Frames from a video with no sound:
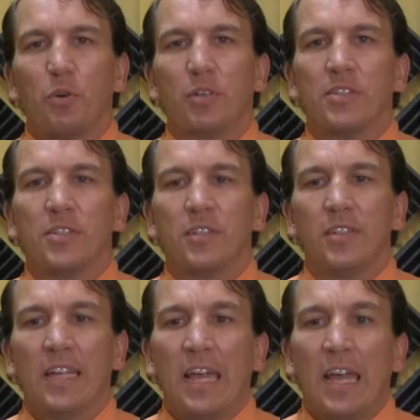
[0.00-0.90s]

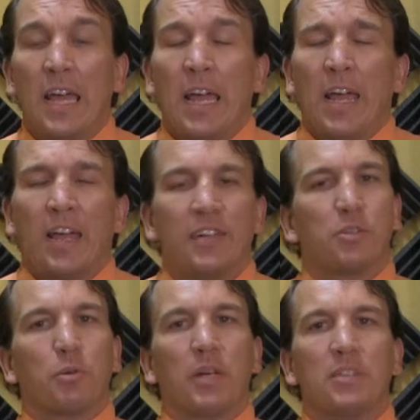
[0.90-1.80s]
Wilkinson. It's
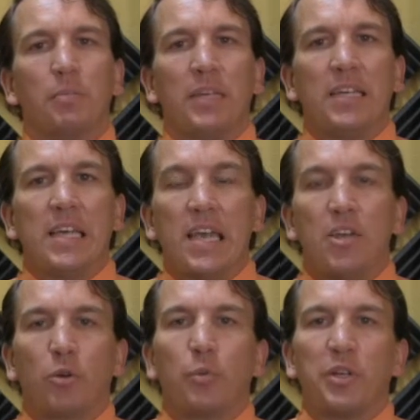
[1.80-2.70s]
great to be
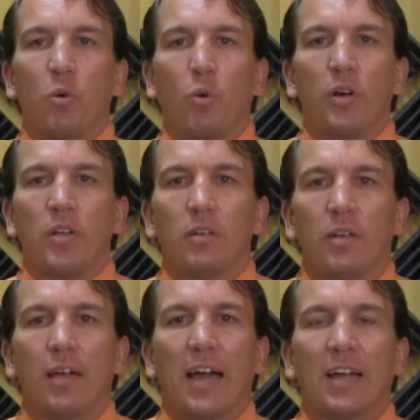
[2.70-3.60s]
here recording.
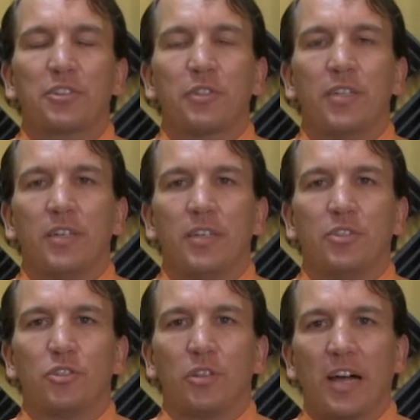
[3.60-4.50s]
Actually,
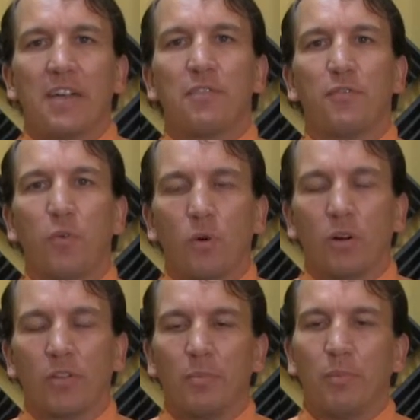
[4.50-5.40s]
it's July
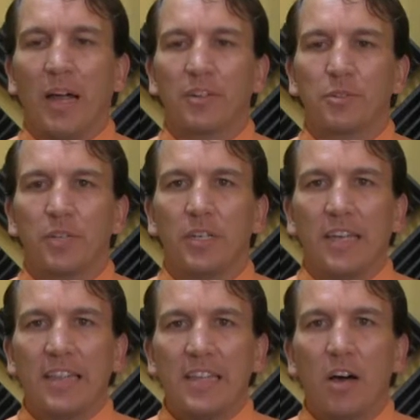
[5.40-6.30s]
4th. I'm actually
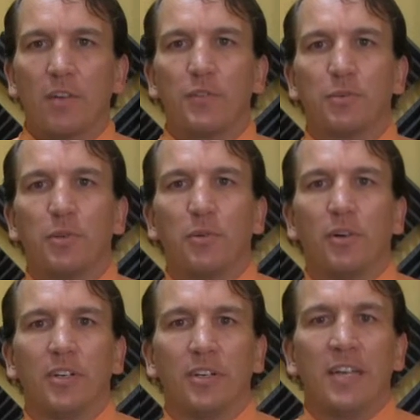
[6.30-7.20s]
in the office
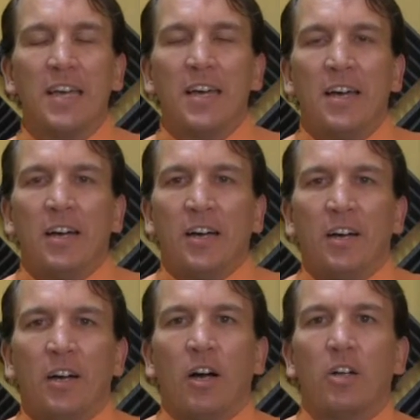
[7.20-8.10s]
recording
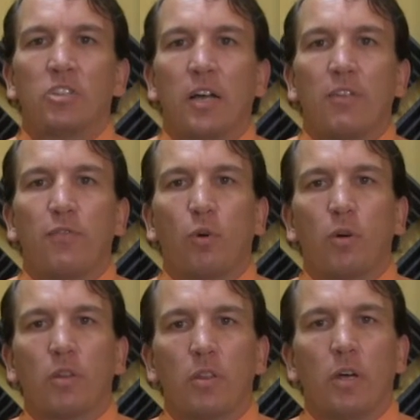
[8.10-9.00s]
on July
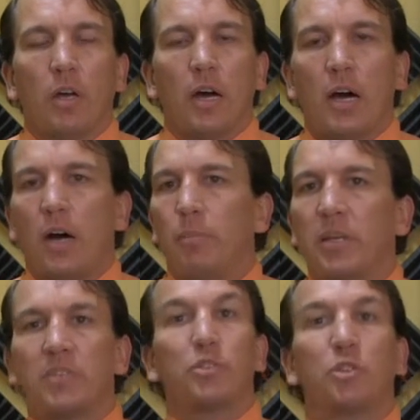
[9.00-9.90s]
4th
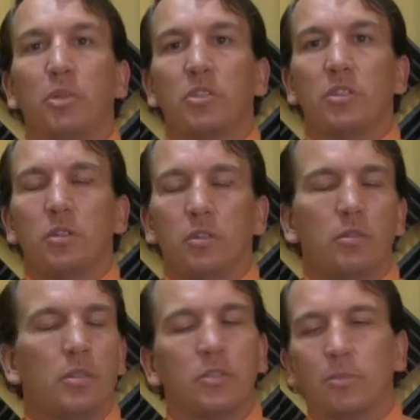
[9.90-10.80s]
because there's so much to
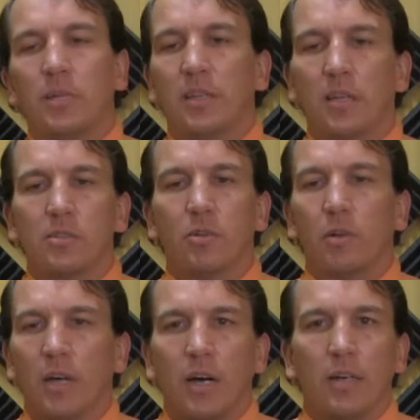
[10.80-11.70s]
do, so many things
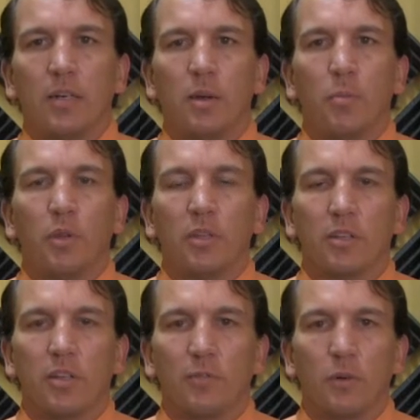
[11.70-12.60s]
going on. I'm really
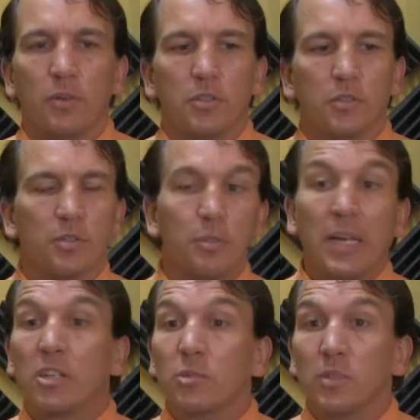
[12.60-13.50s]
looking forward to some
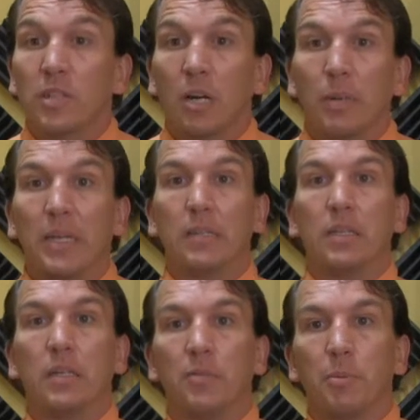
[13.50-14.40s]
announcements that I'll make at
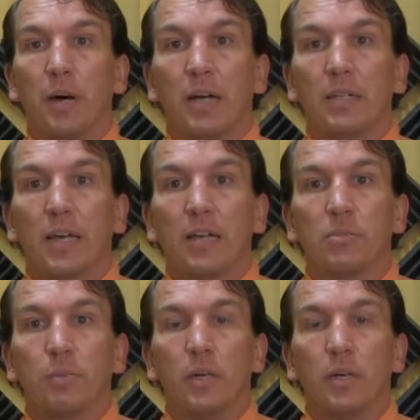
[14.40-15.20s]
the end of the podcast.